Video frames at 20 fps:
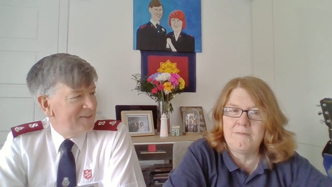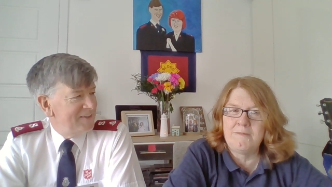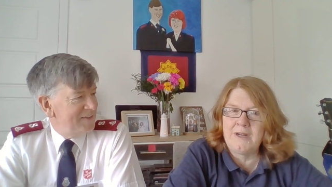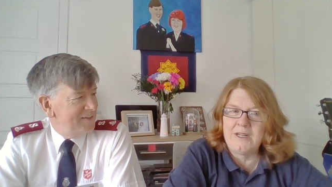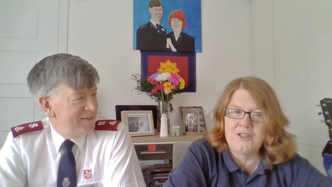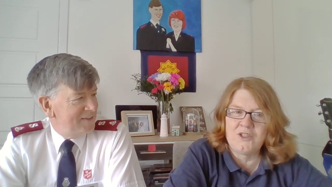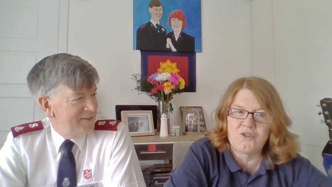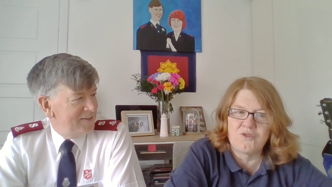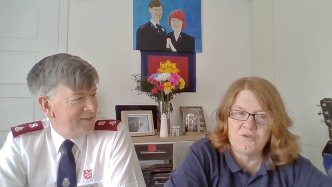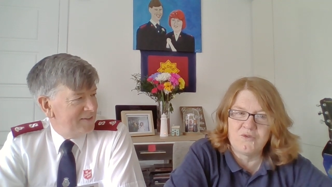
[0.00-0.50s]

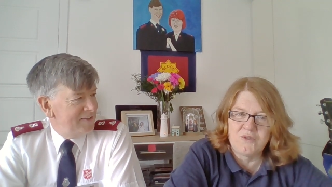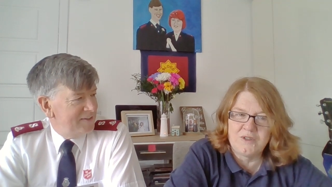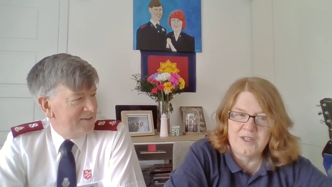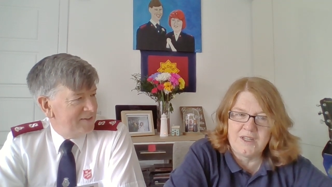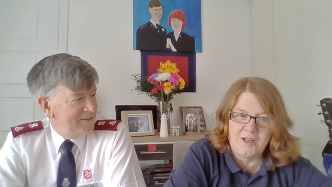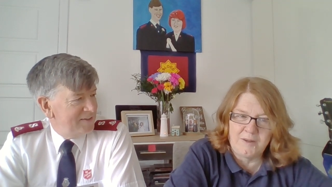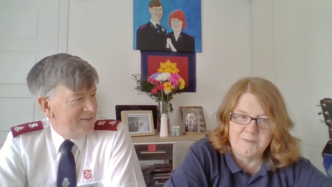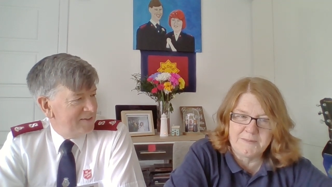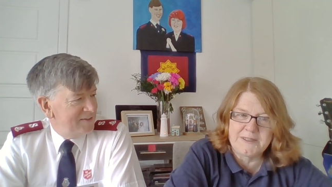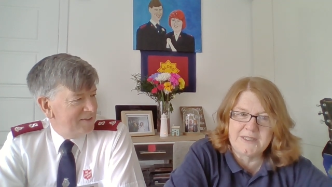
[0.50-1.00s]
Speaker 1: Mans Road and
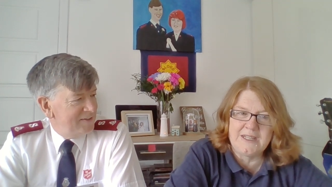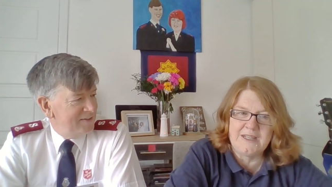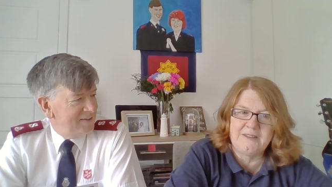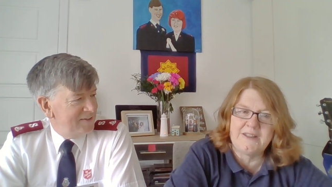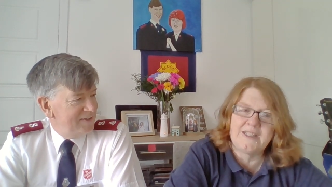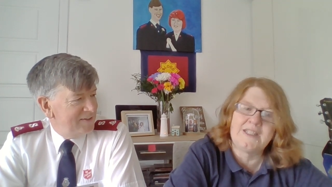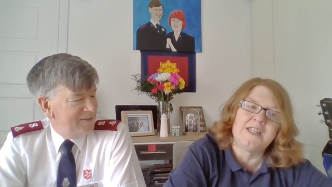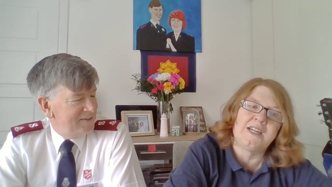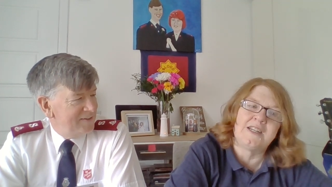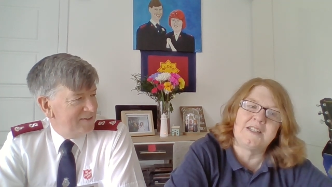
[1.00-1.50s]
upset the
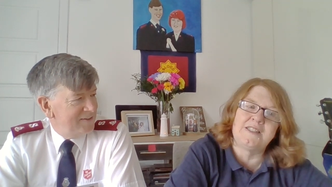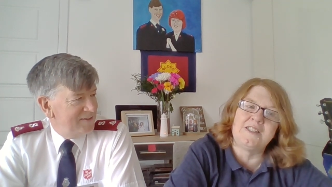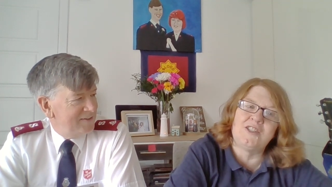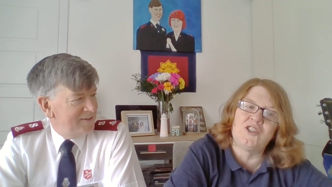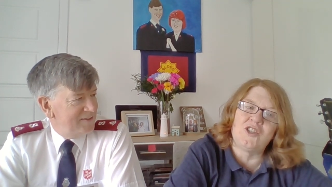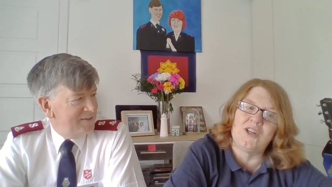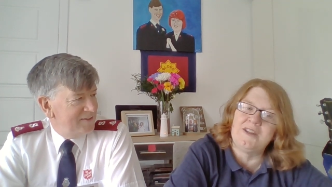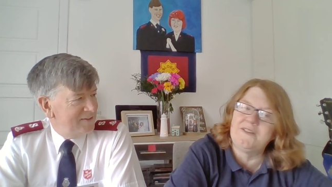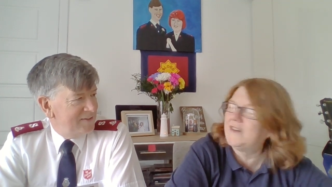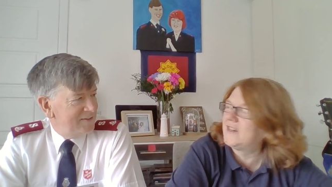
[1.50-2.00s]
taxi
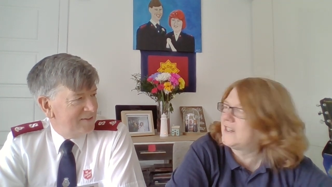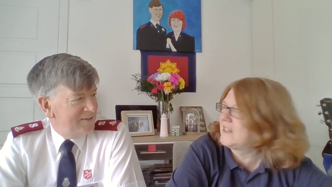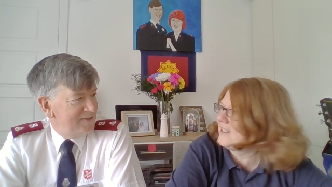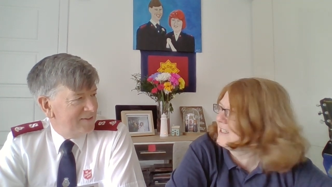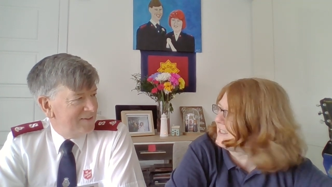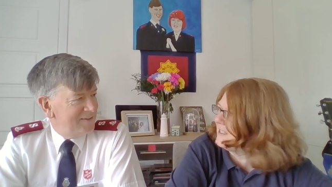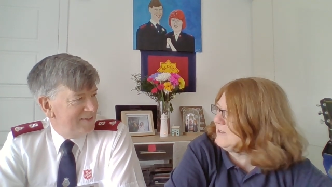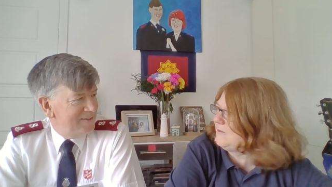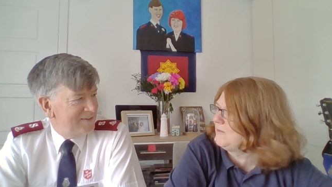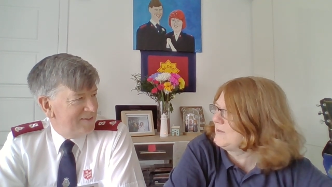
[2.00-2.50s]
driver because
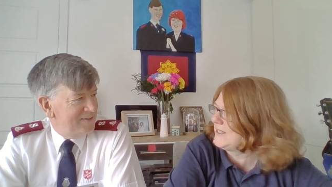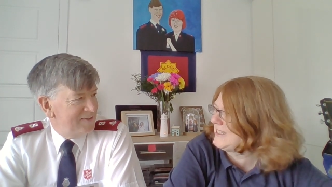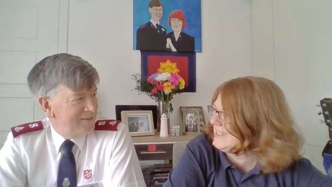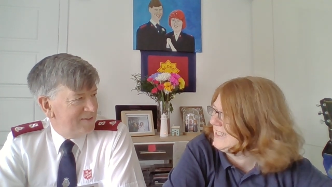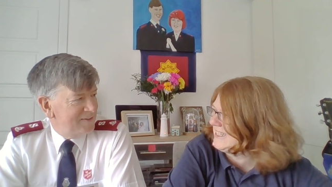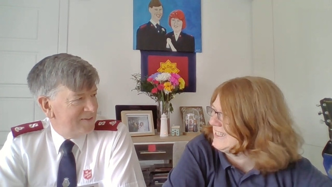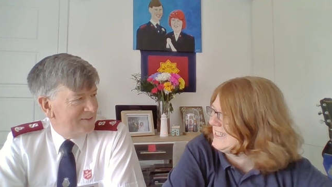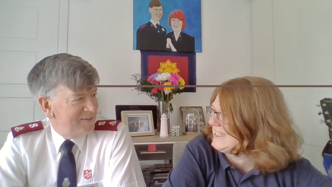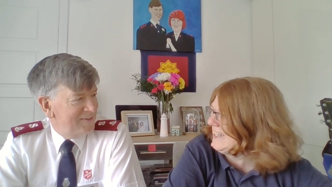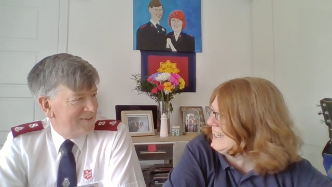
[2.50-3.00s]
he was
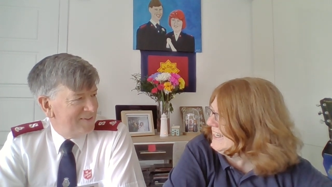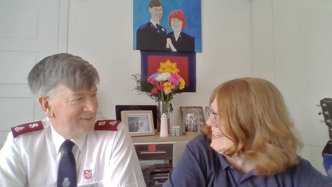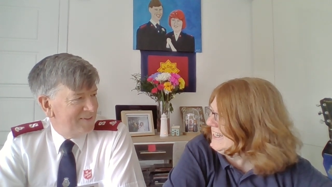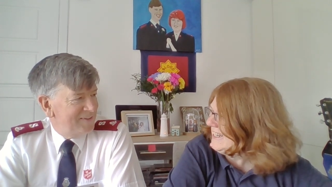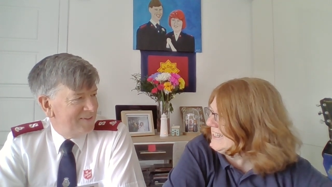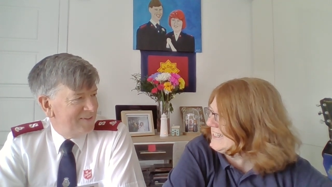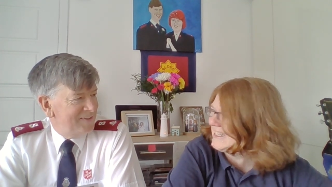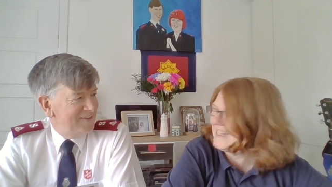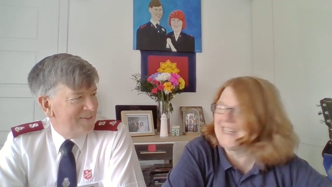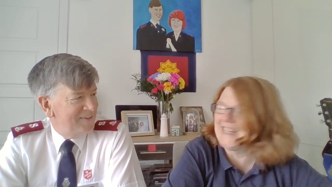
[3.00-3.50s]
needing
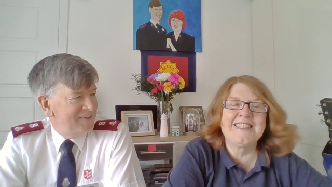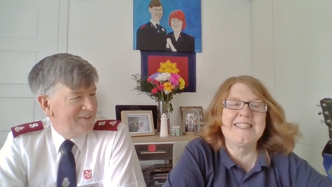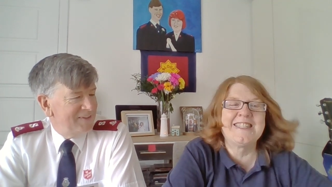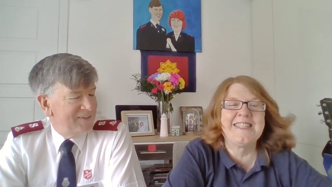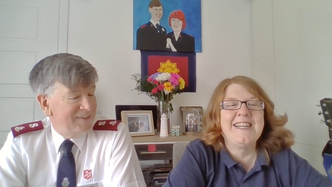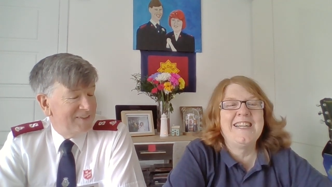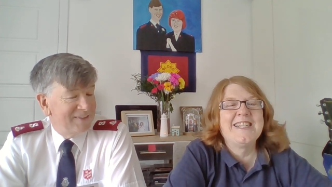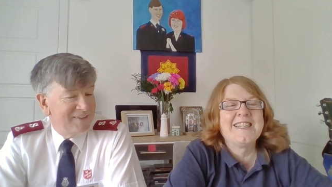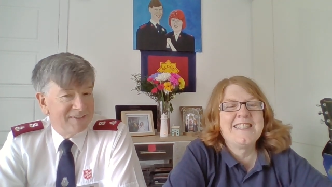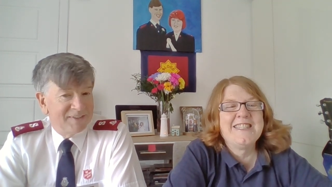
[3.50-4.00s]
to get his
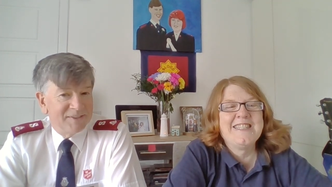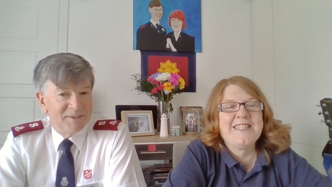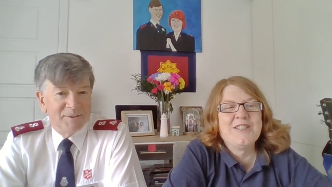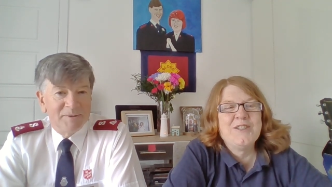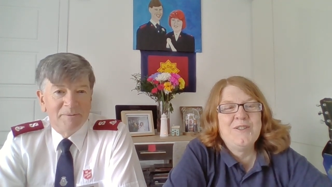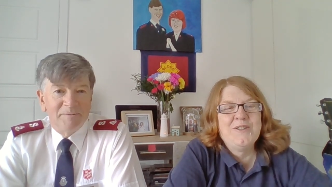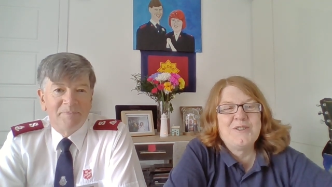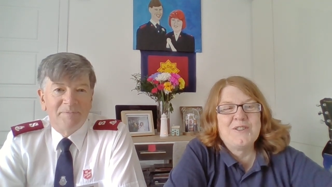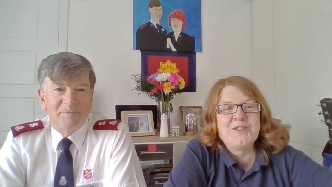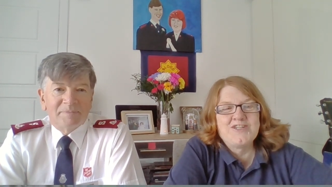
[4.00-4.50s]
taxis
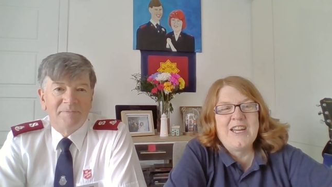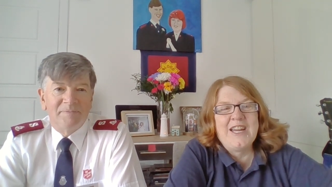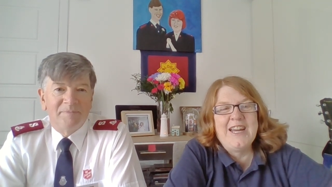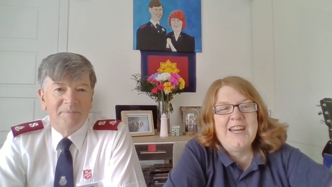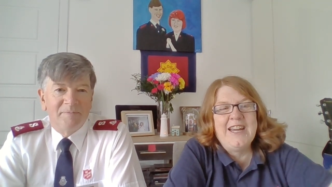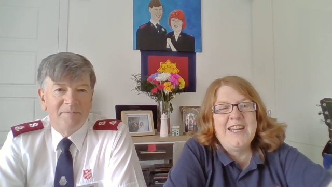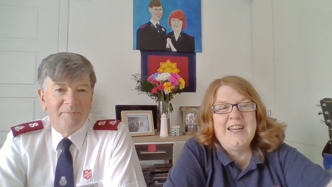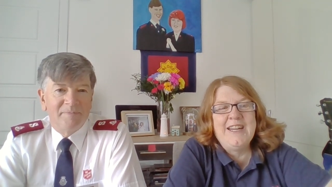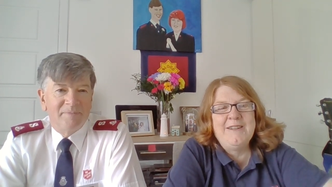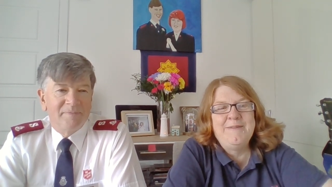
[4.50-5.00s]
out.
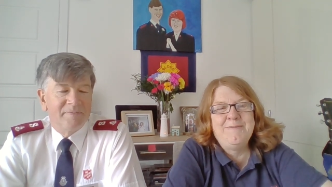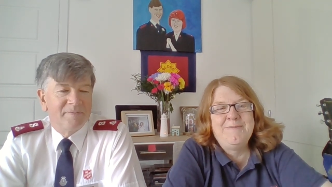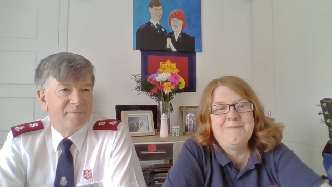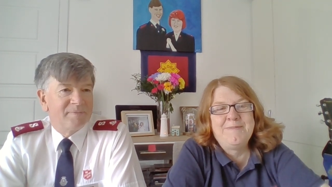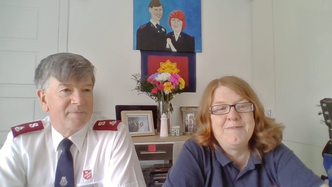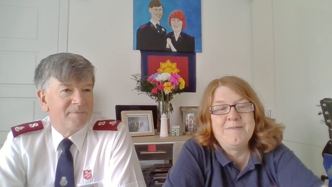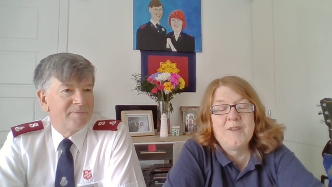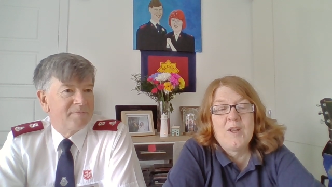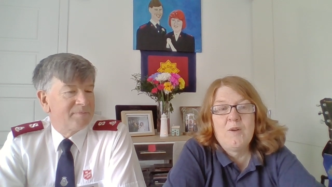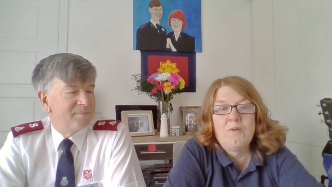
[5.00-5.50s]
Um,
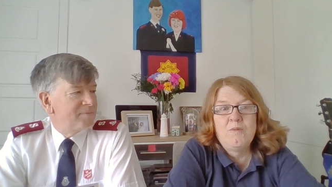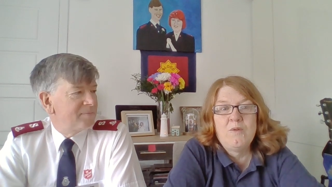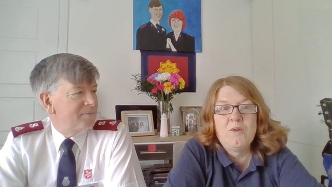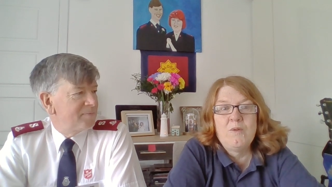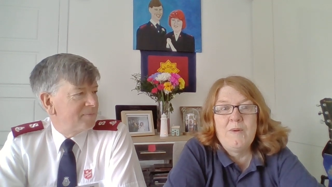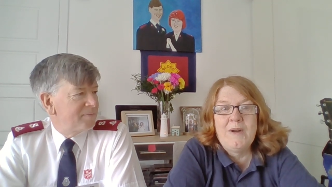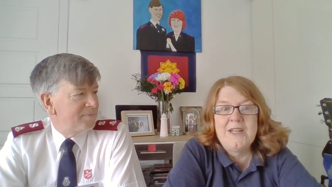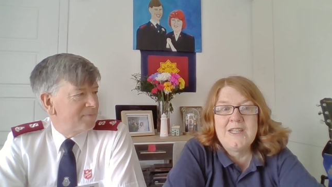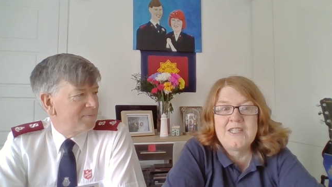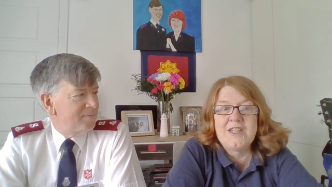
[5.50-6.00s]
we
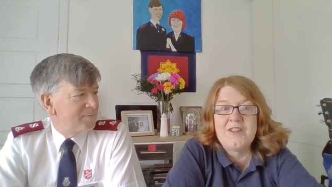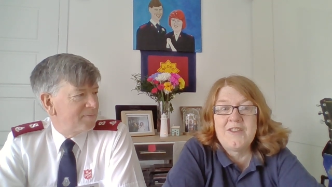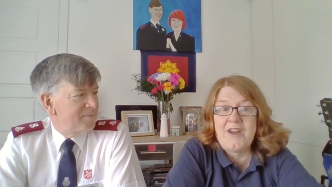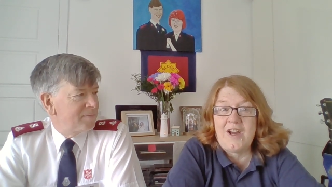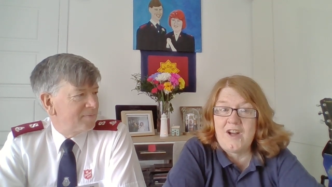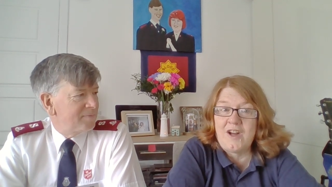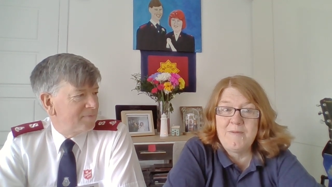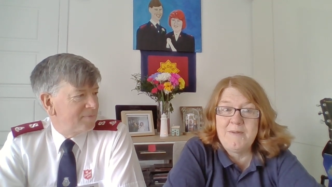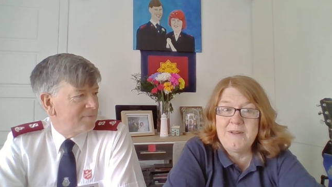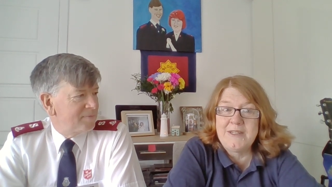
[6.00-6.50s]
went to the
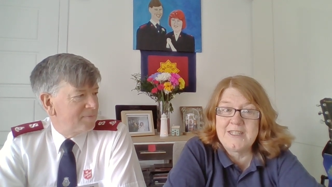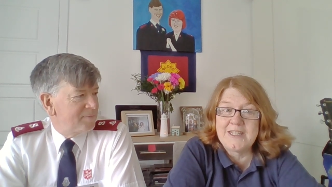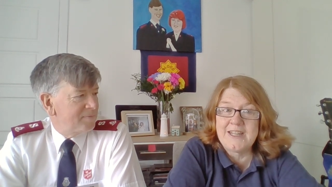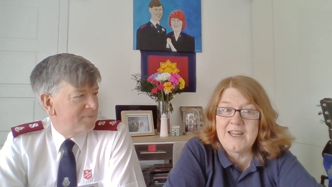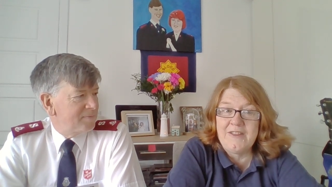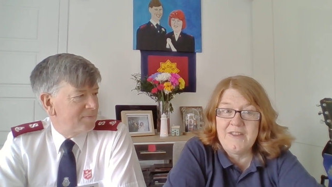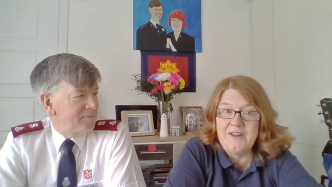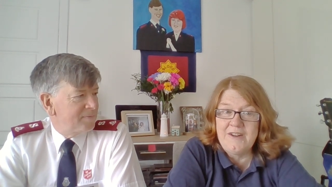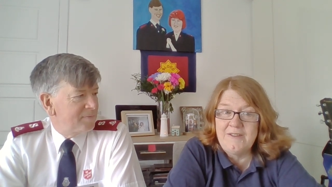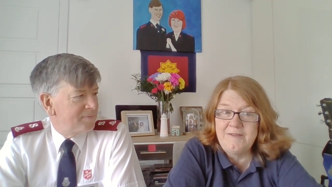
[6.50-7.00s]
army
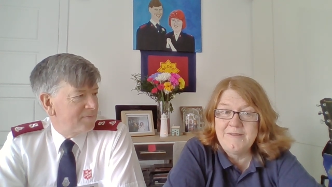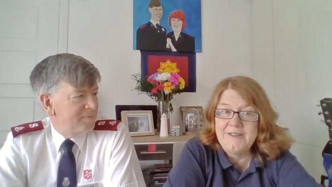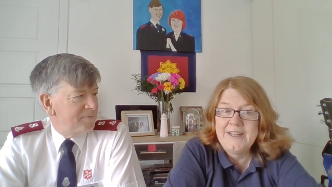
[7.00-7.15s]
together.